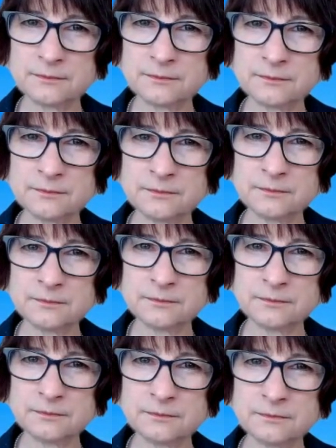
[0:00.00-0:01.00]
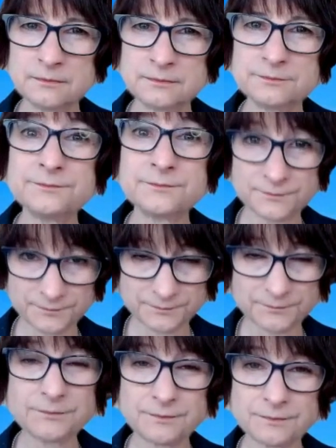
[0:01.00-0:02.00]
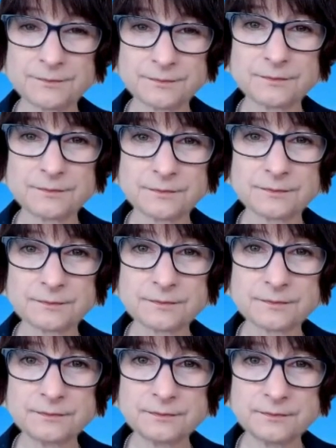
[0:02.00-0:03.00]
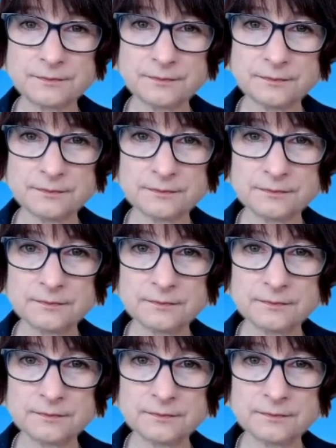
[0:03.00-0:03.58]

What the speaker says: (silent)